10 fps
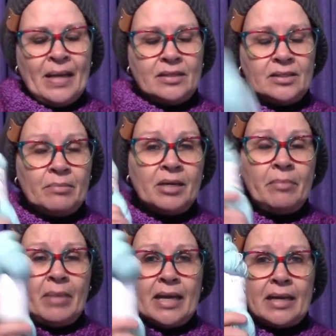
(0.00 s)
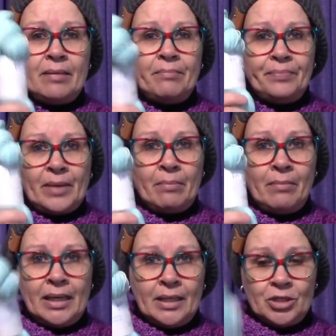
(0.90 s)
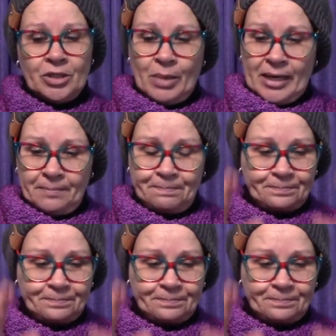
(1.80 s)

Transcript: So I'm going to make him a miniature one,